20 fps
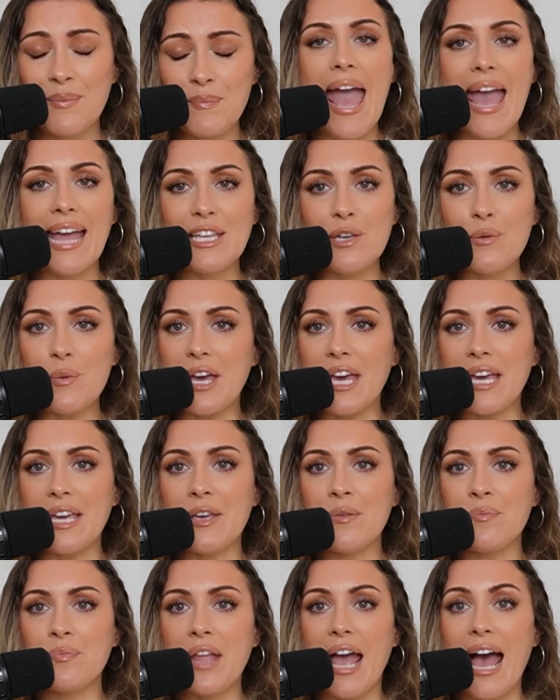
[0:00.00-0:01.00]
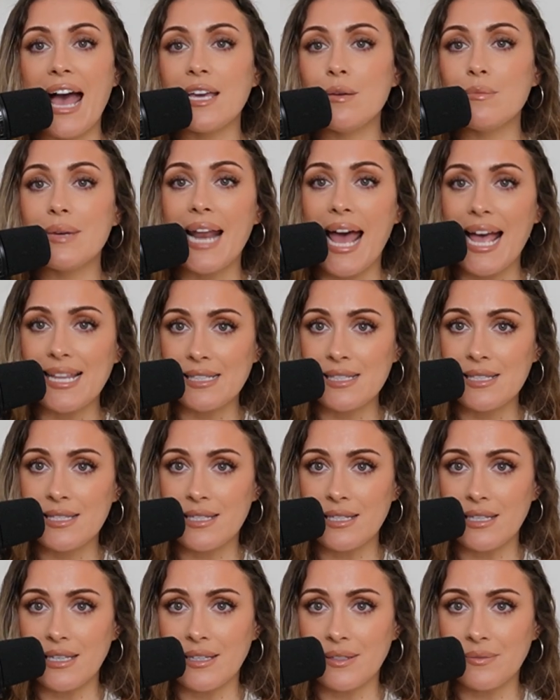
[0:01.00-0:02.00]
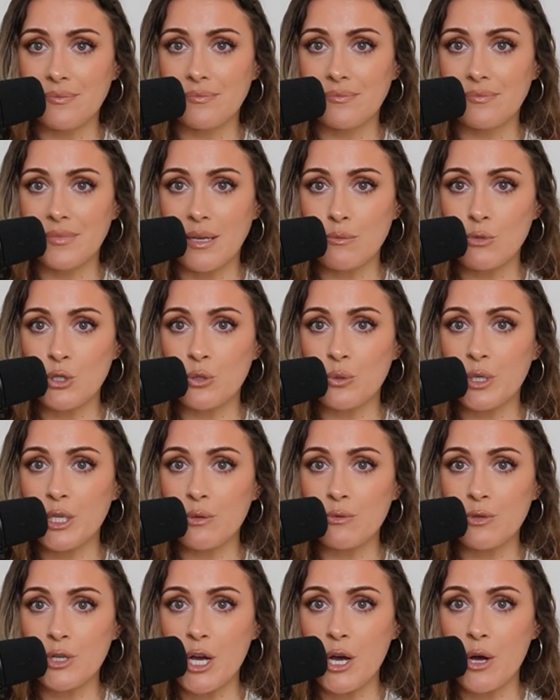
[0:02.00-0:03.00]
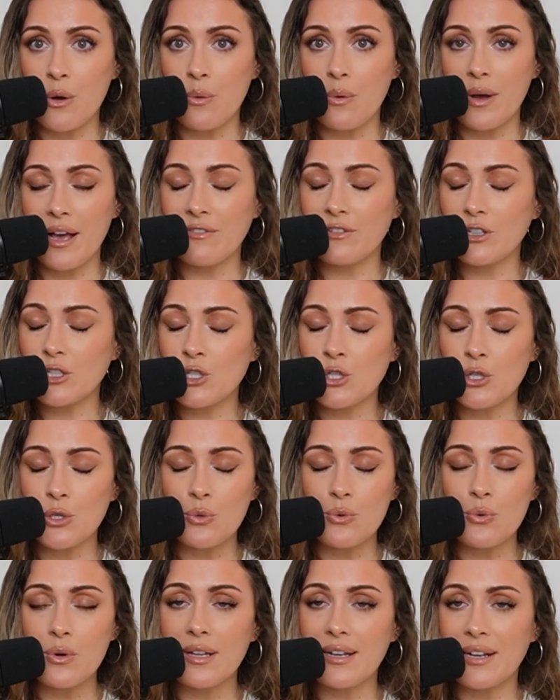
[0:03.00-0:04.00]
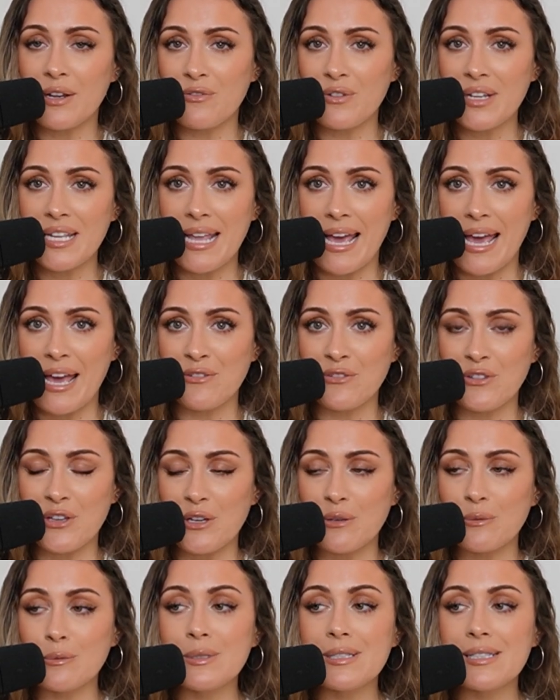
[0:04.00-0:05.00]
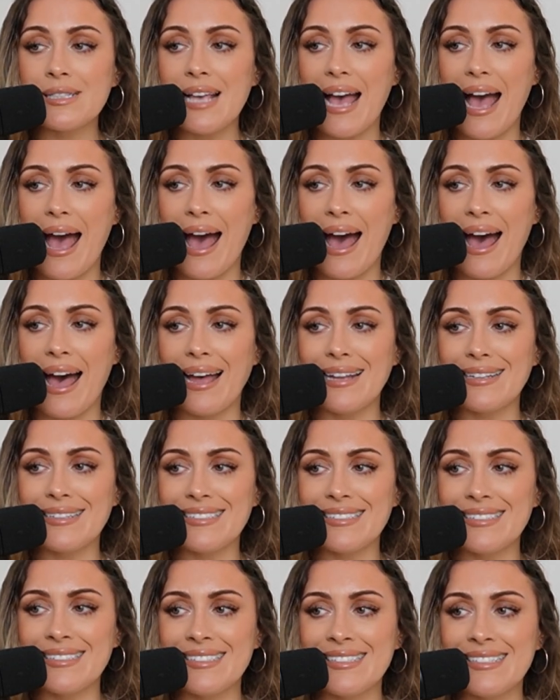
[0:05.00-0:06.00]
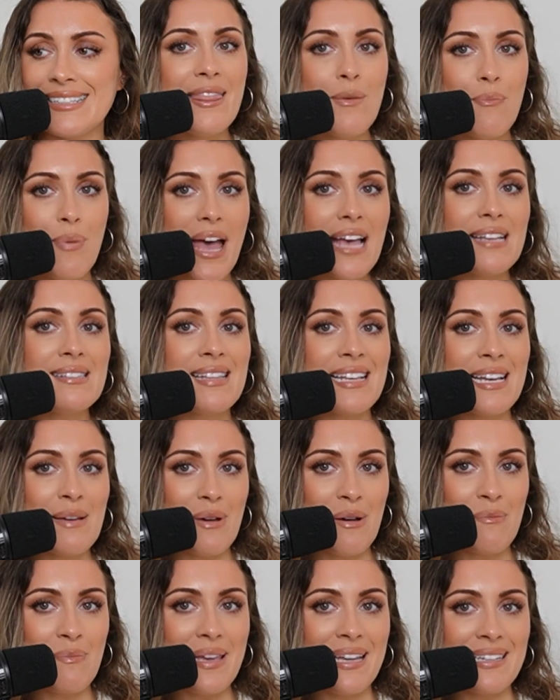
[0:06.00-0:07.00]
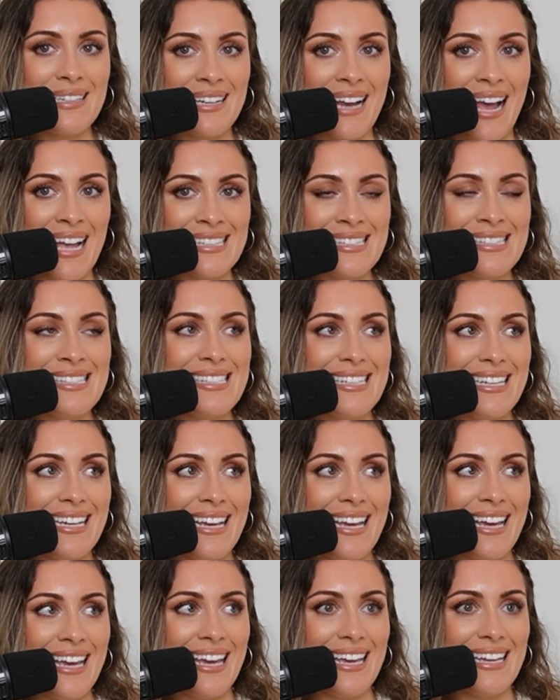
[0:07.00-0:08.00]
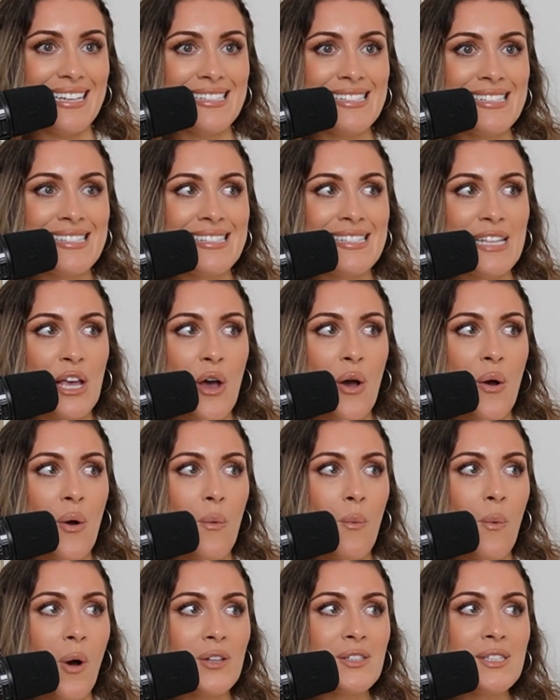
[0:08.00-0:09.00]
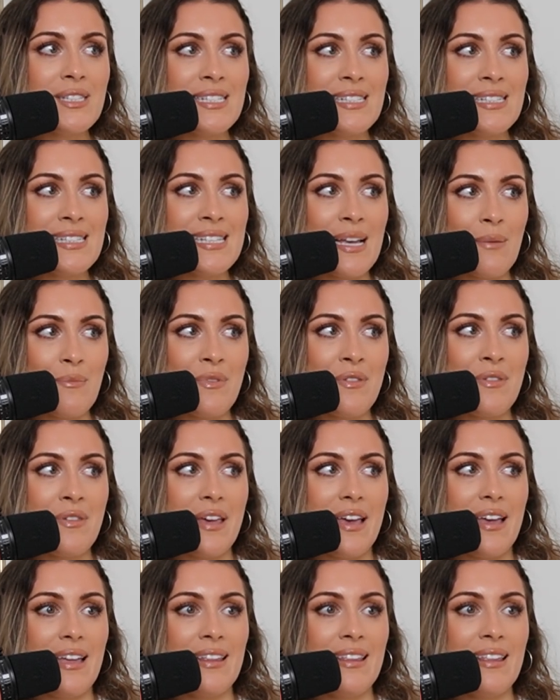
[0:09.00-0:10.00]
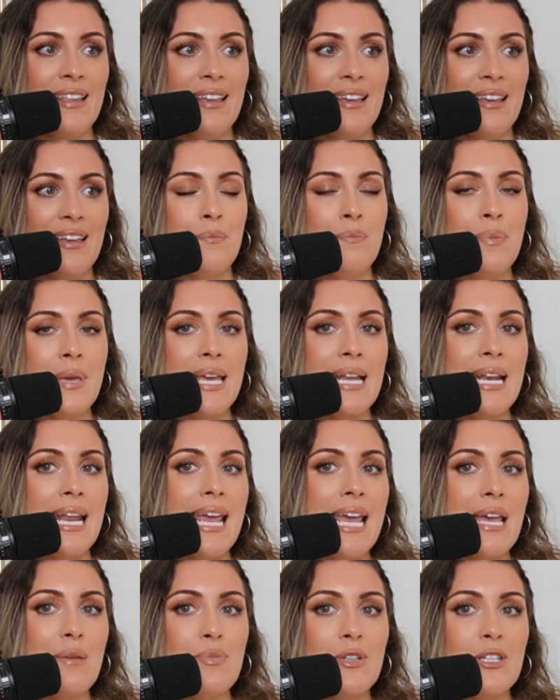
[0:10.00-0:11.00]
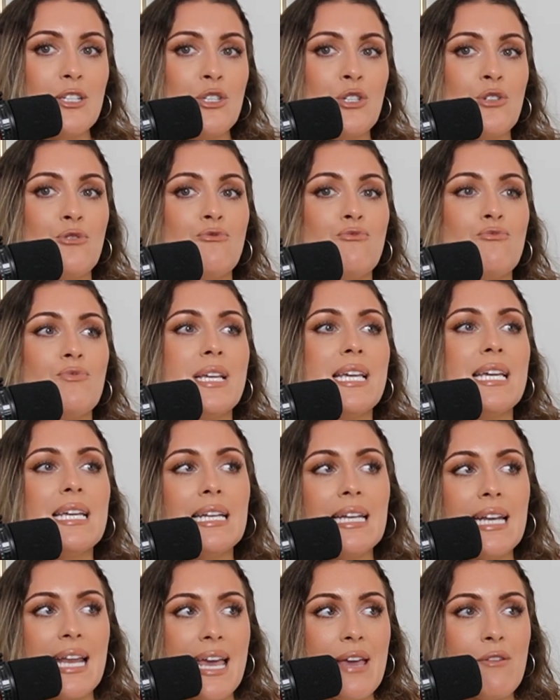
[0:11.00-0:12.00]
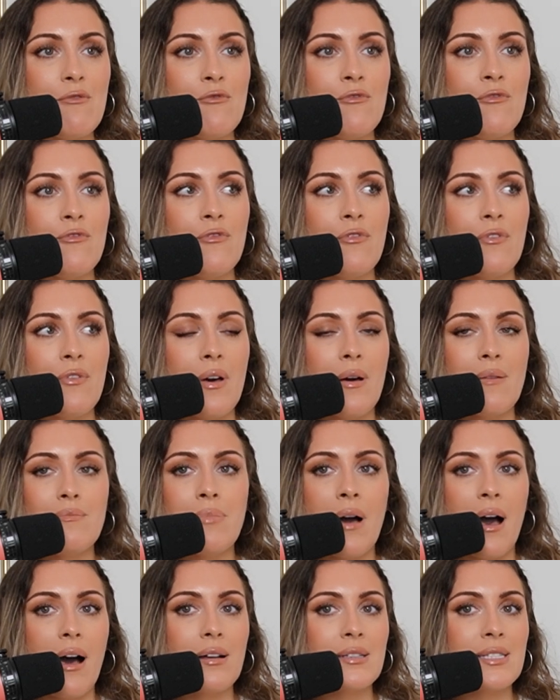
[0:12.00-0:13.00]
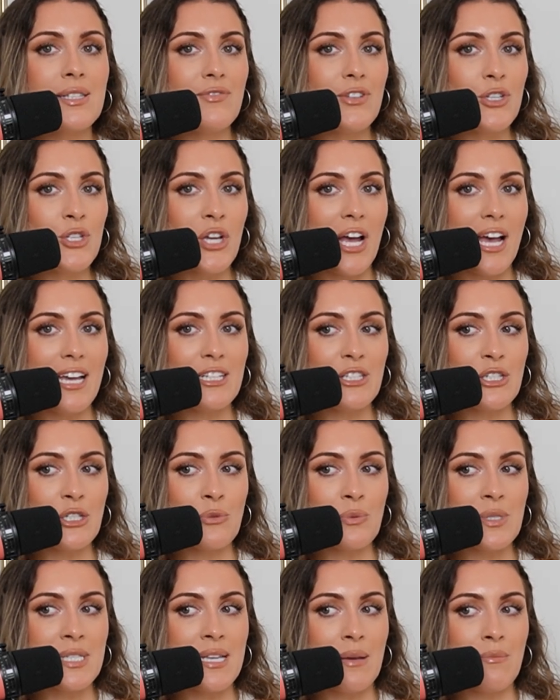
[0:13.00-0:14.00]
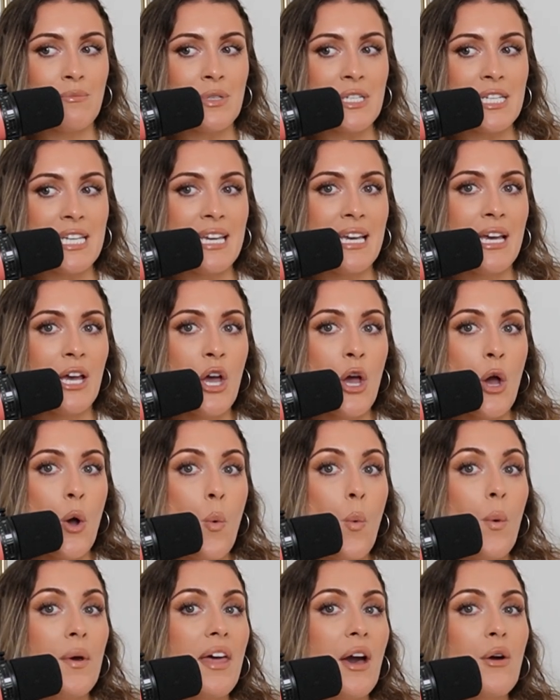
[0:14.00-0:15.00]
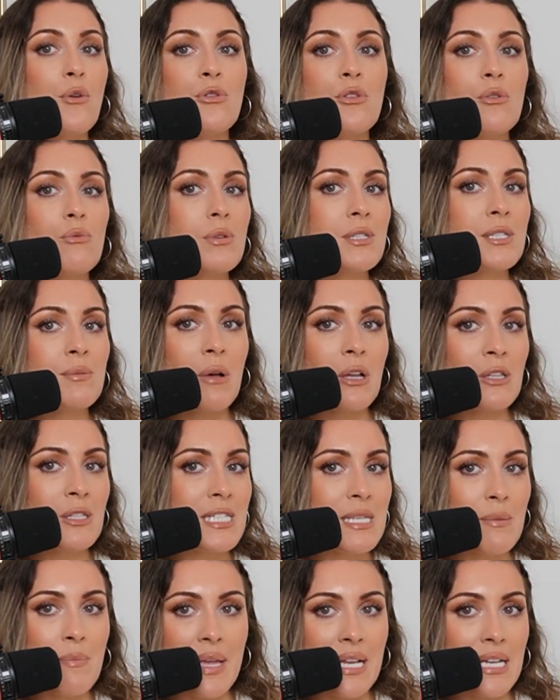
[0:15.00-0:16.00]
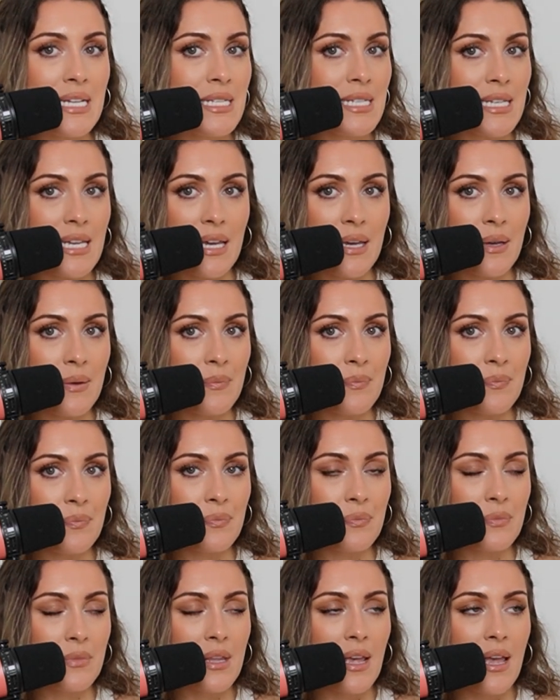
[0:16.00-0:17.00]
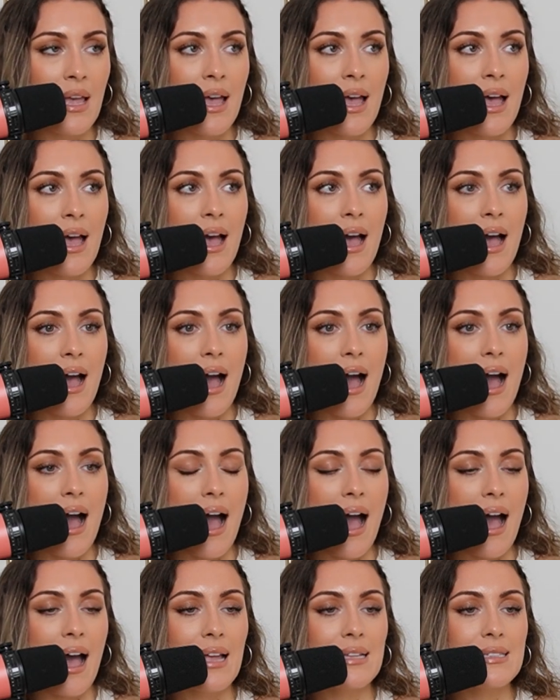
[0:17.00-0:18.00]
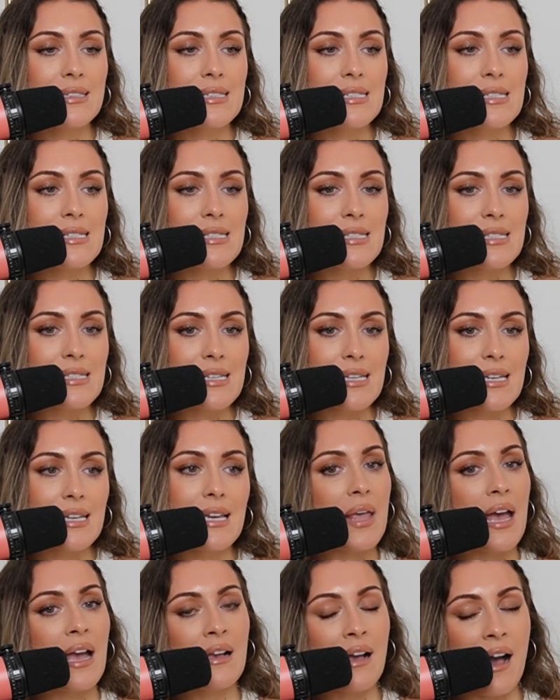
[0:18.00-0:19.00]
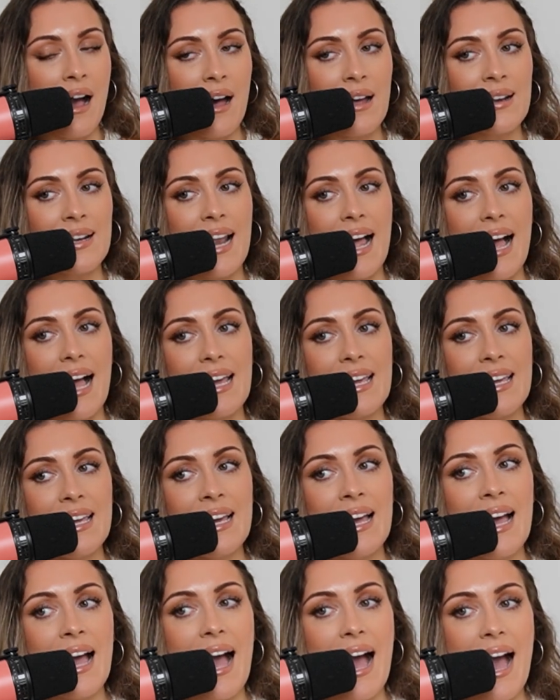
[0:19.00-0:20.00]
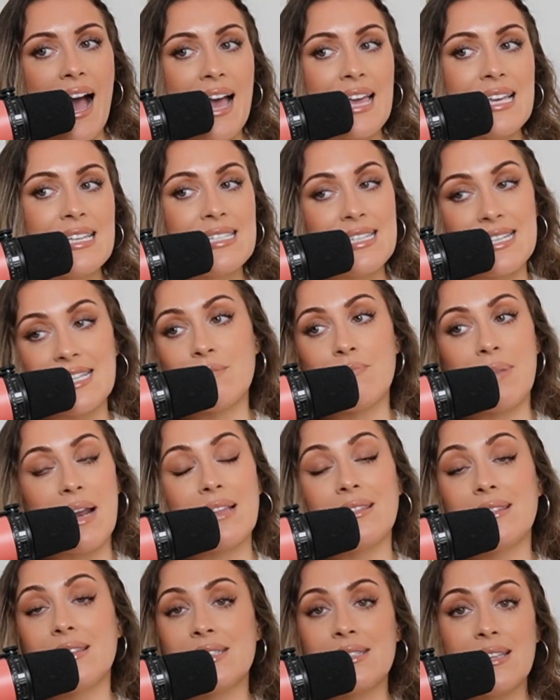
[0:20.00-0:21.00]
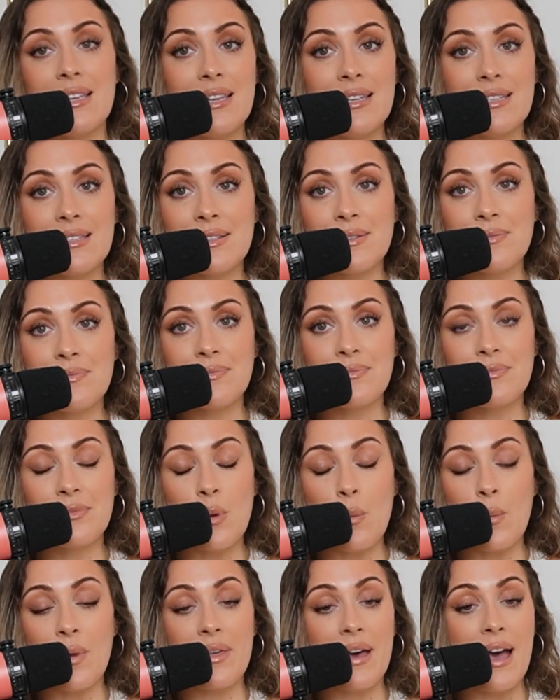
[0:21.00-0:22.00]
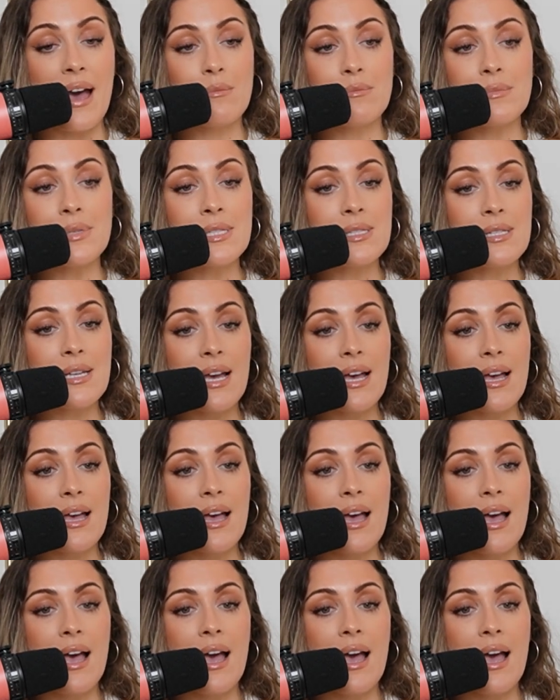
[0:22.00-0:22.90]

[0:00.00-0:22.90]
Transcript: Anyway, I'm an auntie. I'm sure you know. I've got 2 lovely nephews. And the best thing about being an auntie is wanting something, being able to relive parts of your childhood with somebody without the responsibility. And I can't lie, I did plant the seed with a hamster.